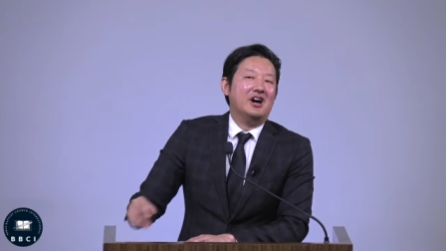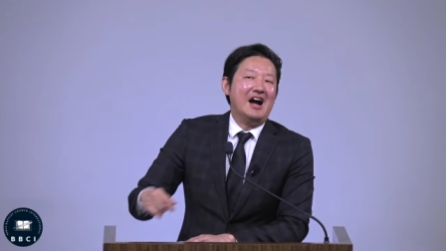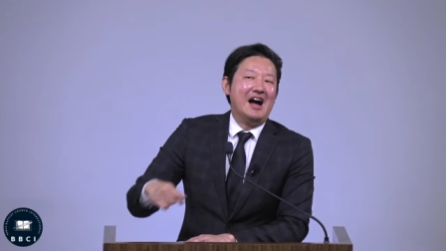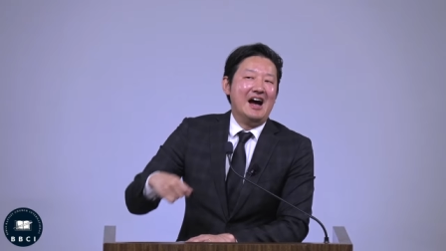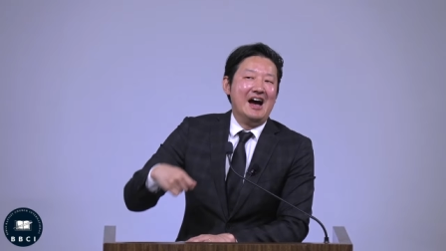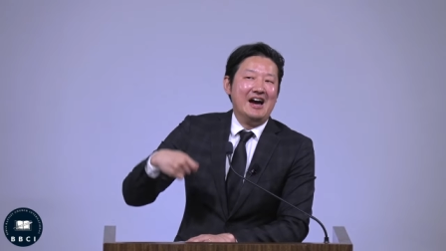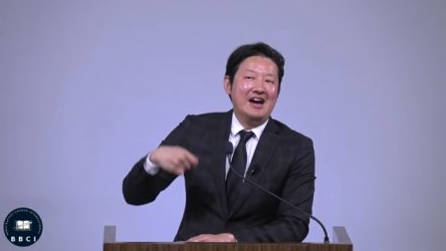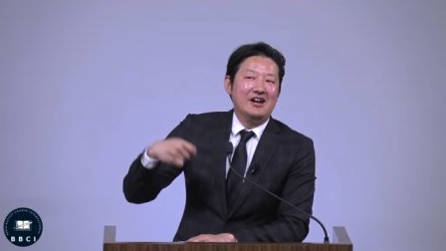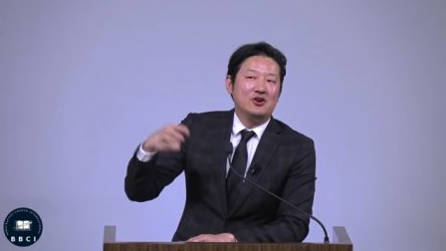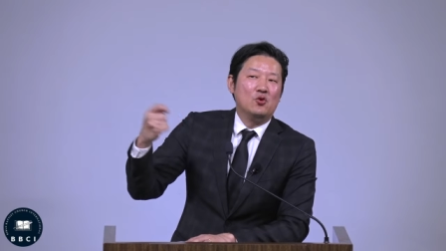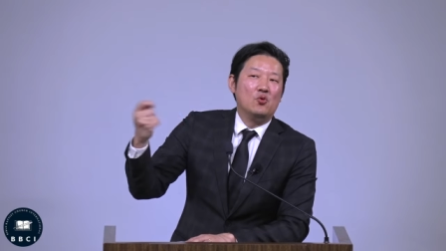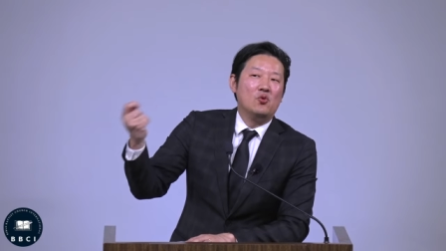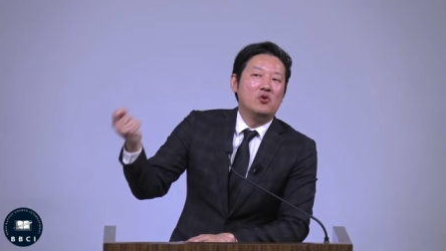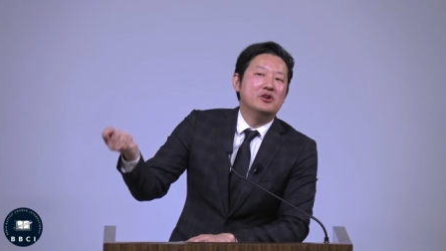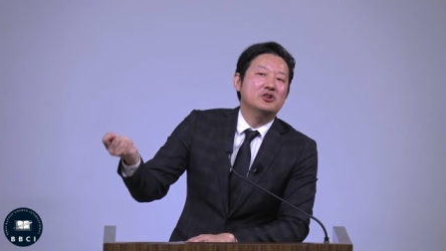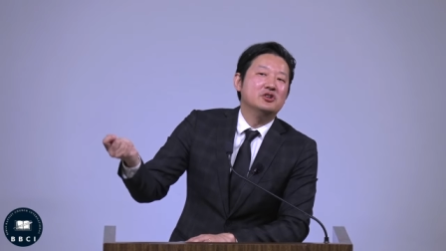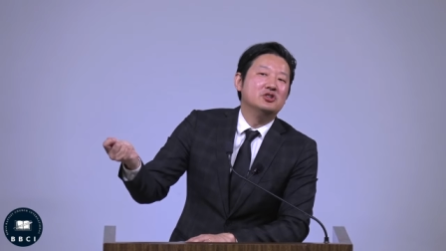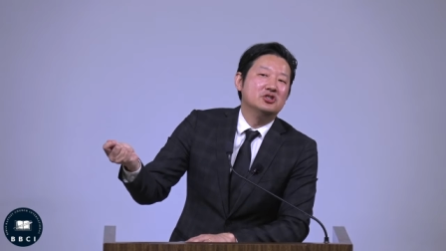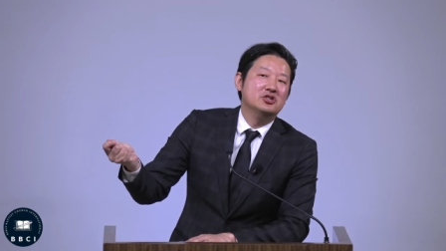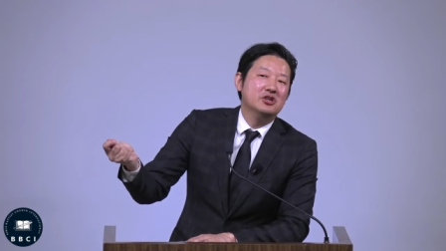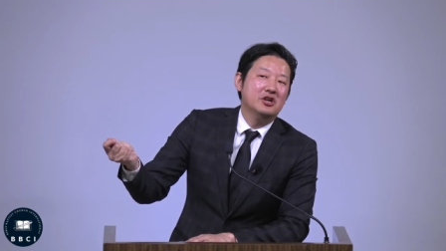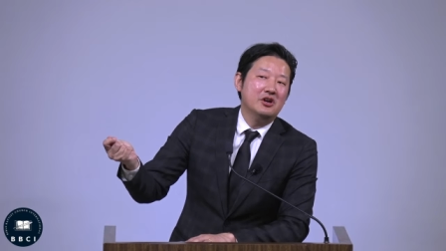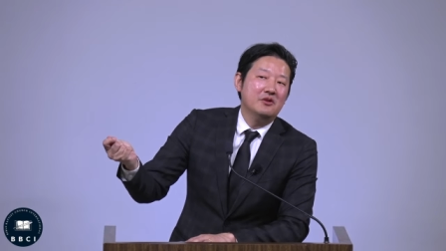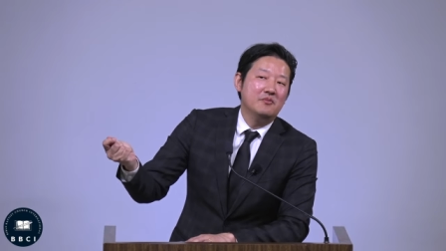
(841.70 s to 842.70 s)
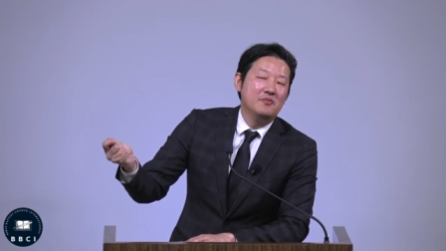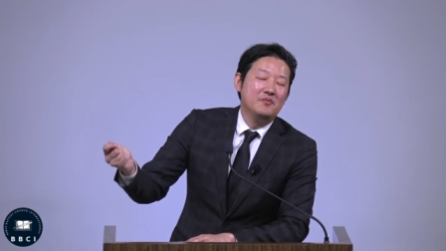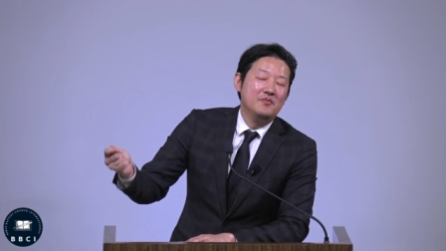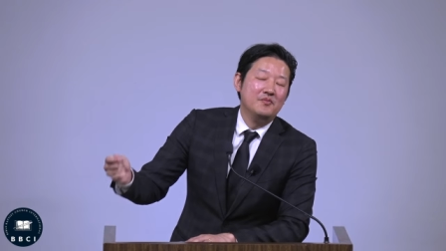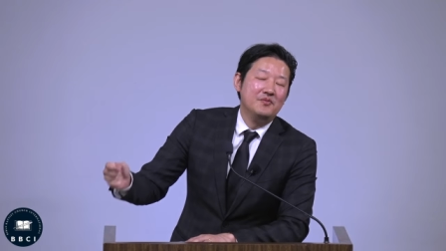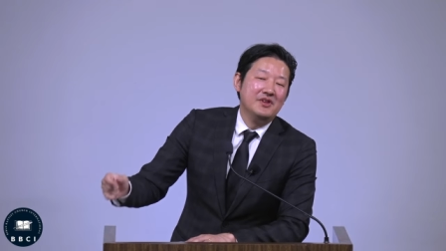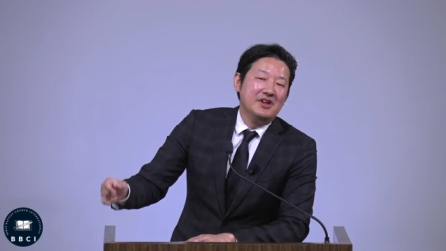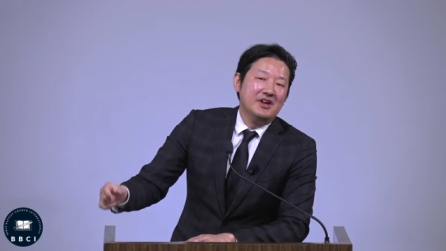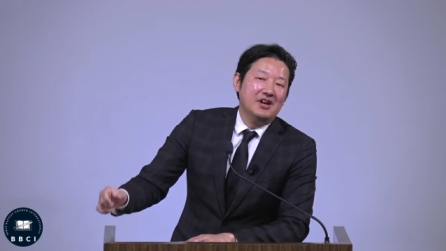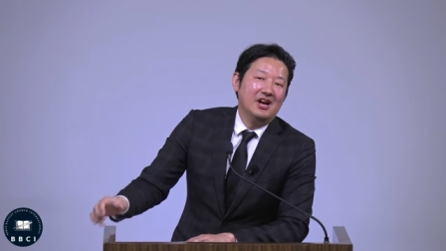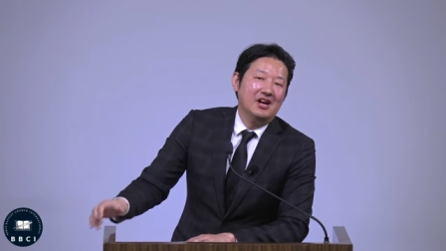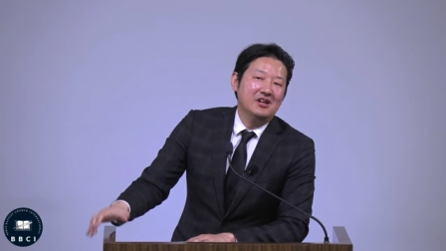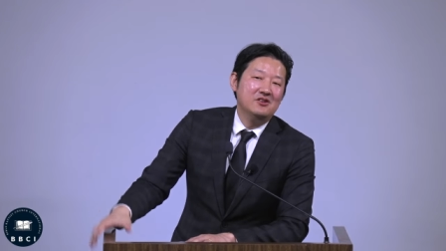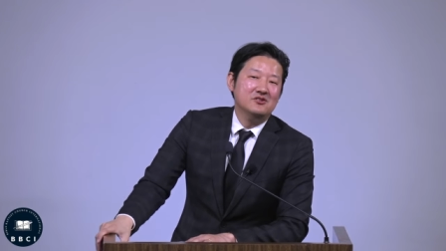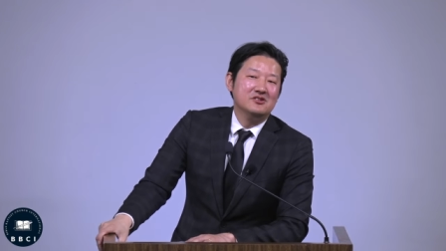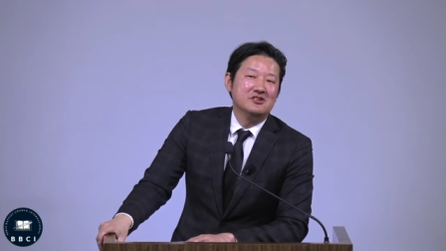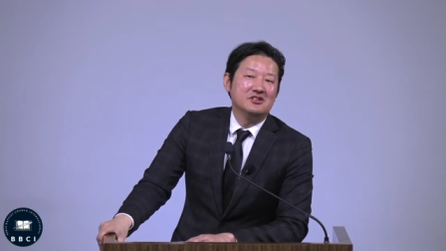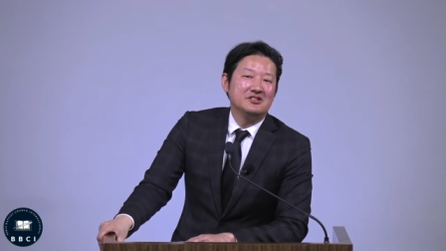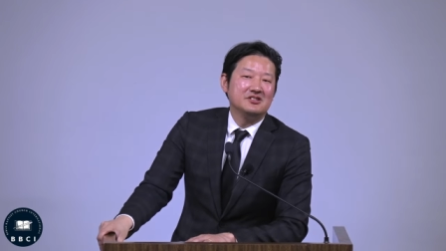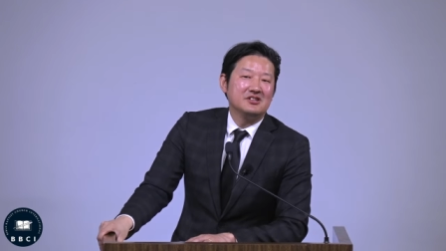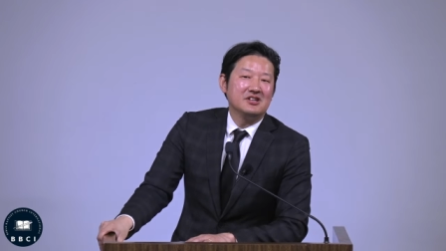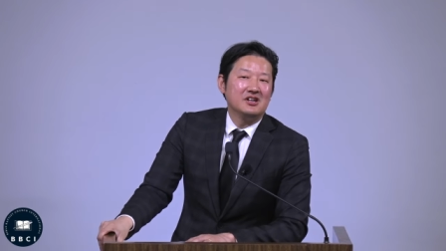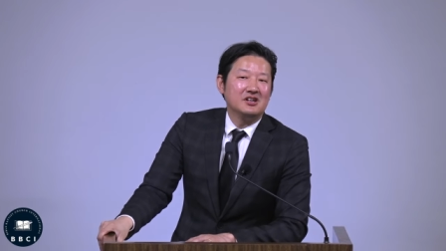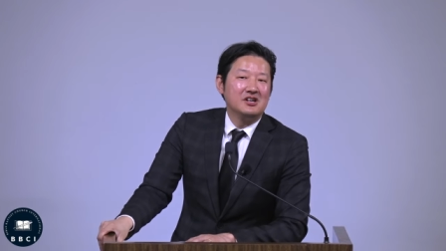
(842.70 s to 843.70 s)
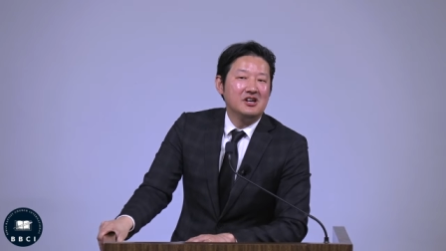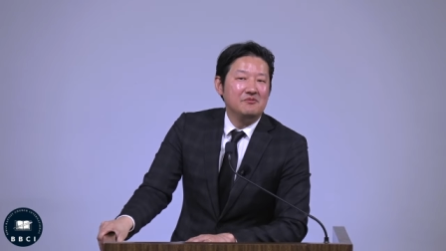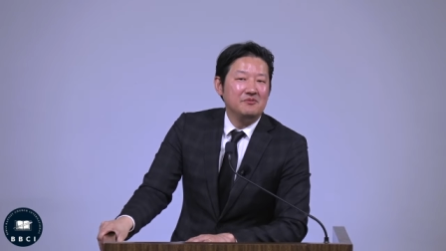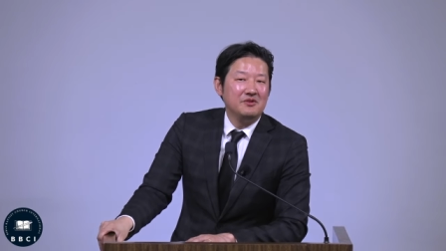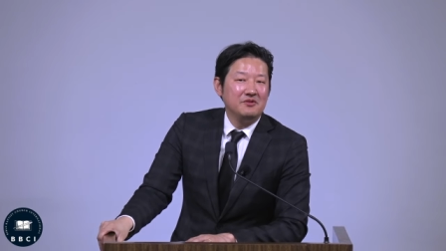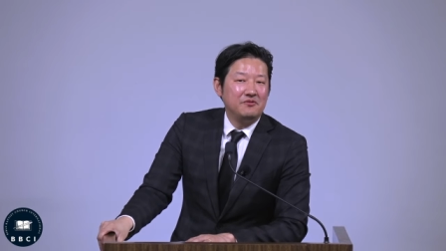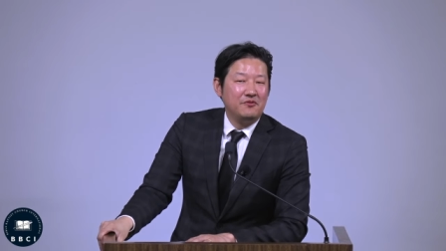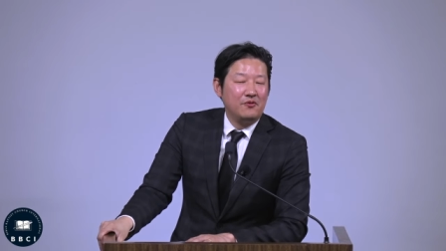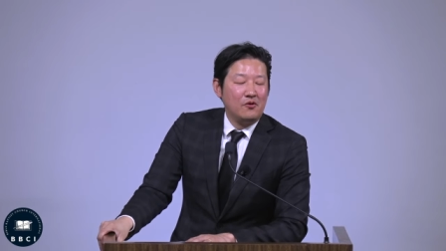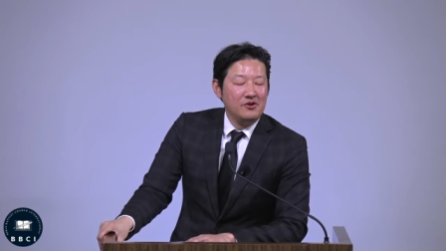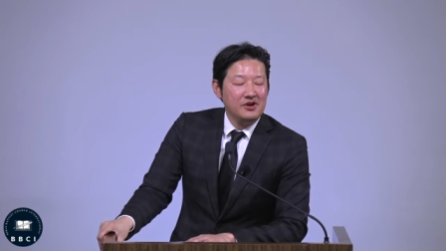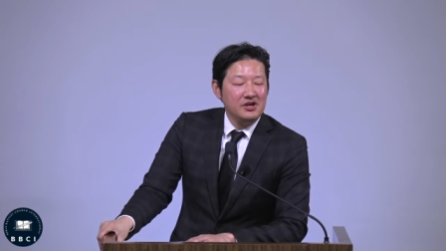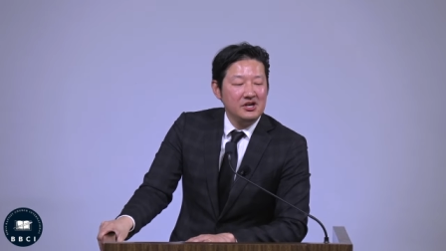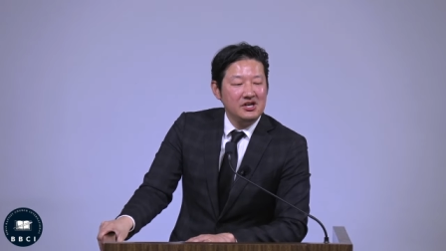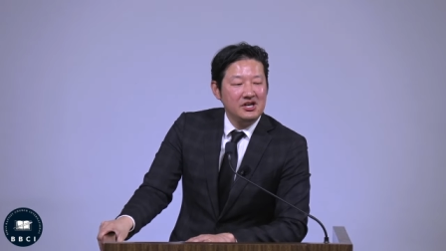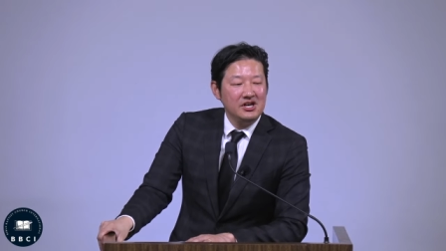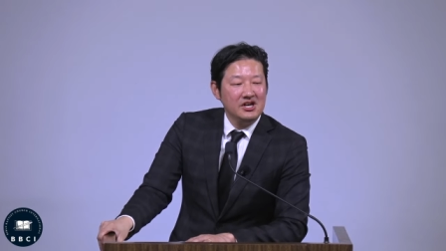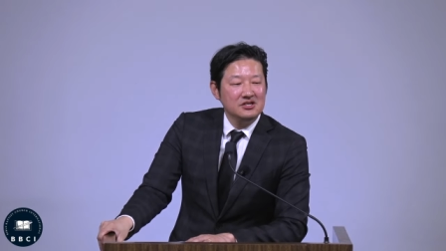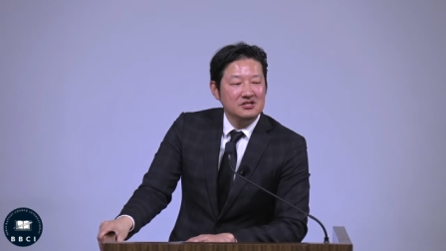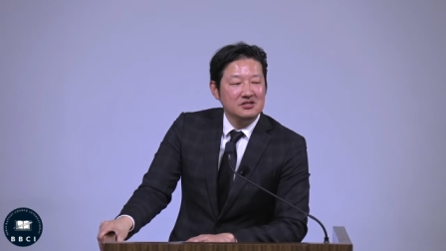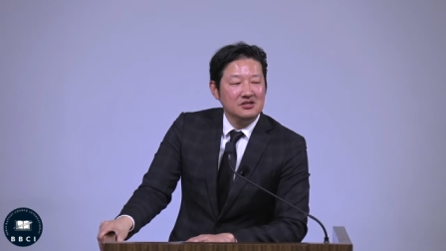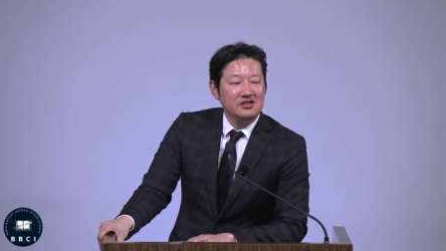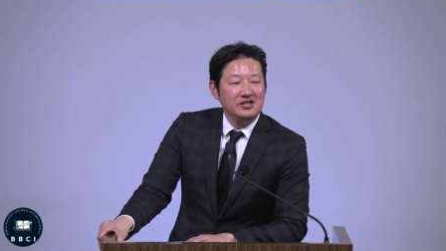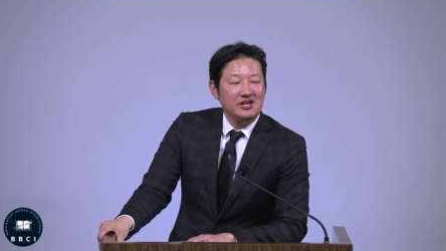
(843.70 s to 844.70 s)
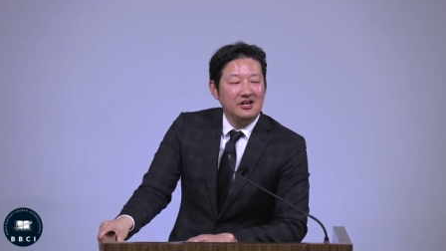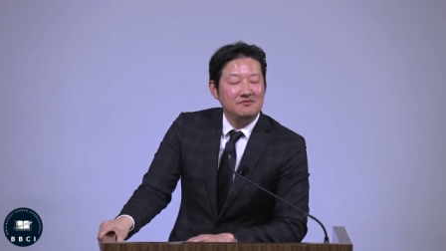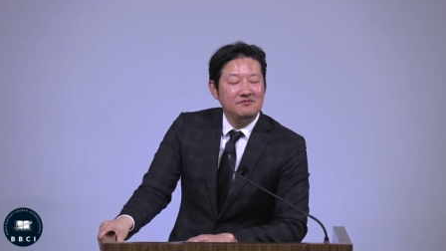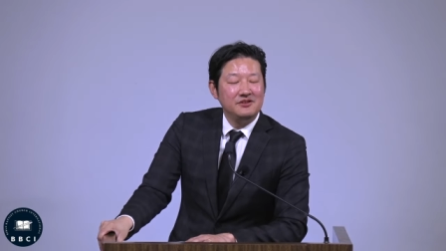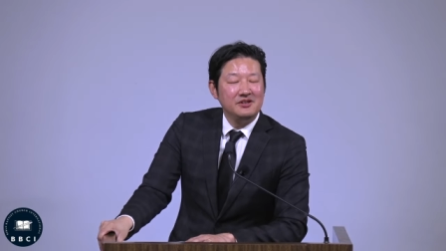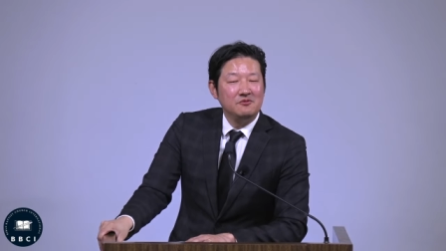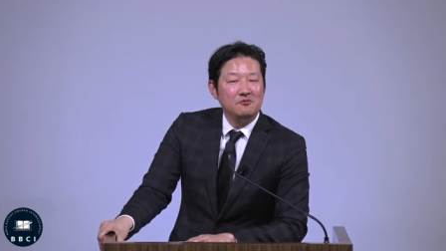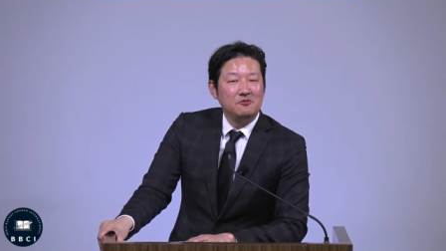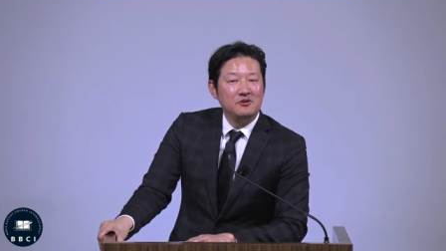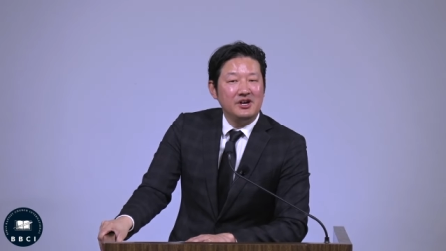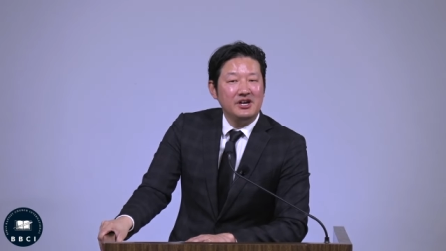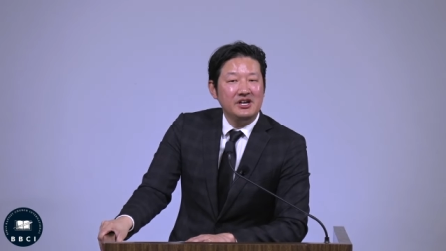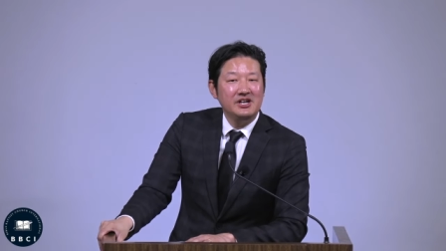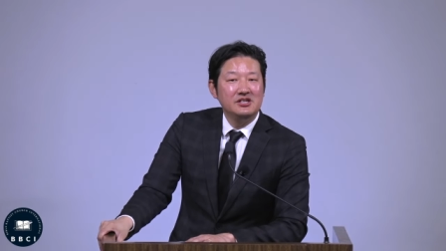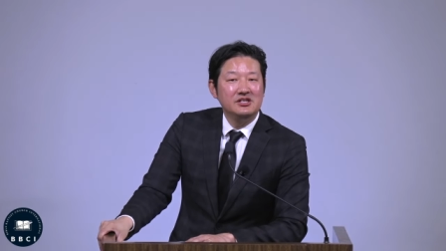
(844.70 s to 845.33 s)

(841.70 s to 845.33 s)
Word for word: idol worship, yes. and you're just gonna commit fornication left and right.